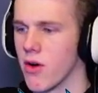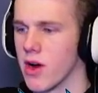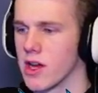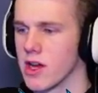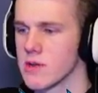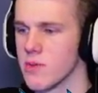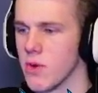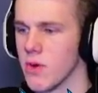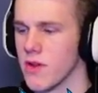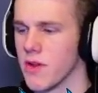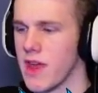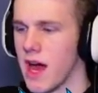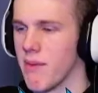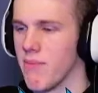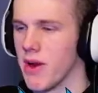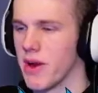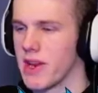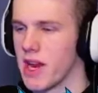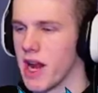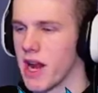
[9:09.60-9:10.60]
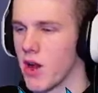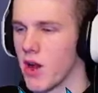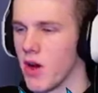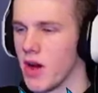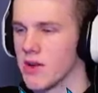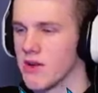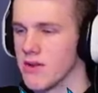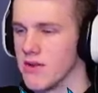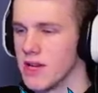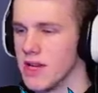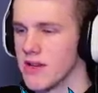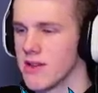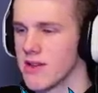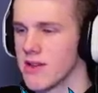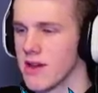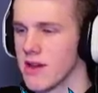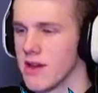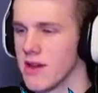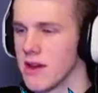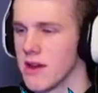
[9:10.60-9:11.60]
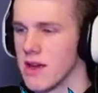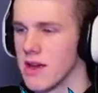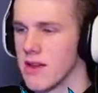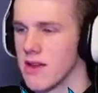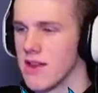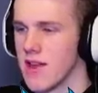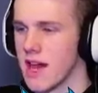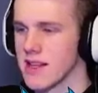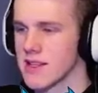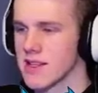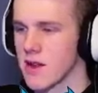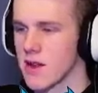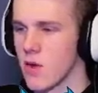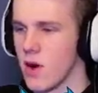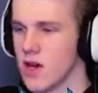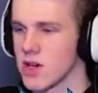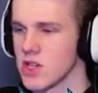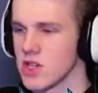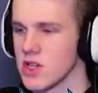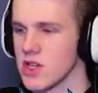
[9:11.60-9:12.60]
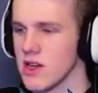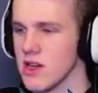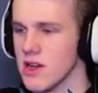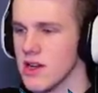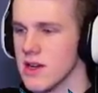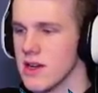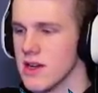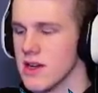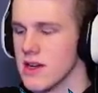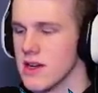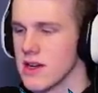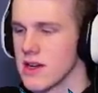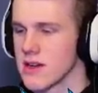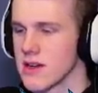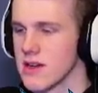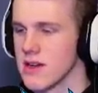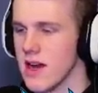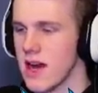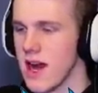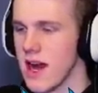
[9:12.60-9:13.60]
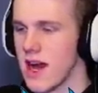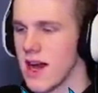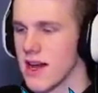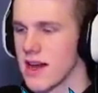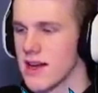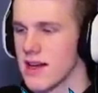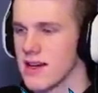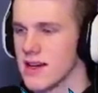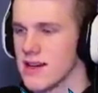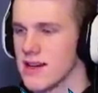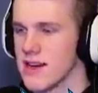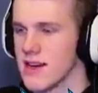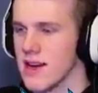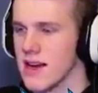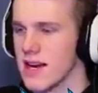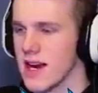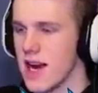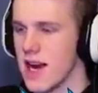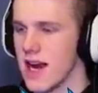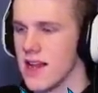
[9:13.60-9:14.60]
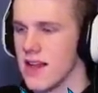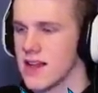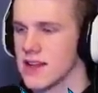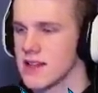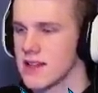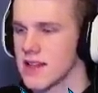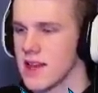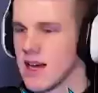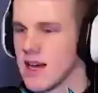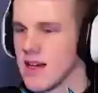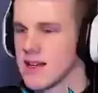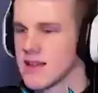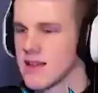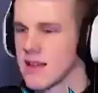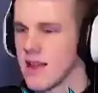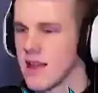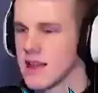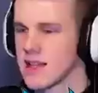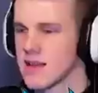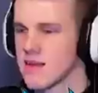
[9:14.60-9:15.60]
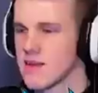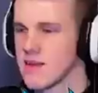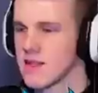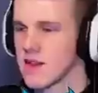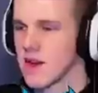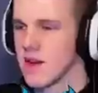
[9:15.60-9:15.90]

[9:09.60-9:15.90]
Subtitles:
already explored that, but did I go underneath it? That's the question. Alright, let's collect some of these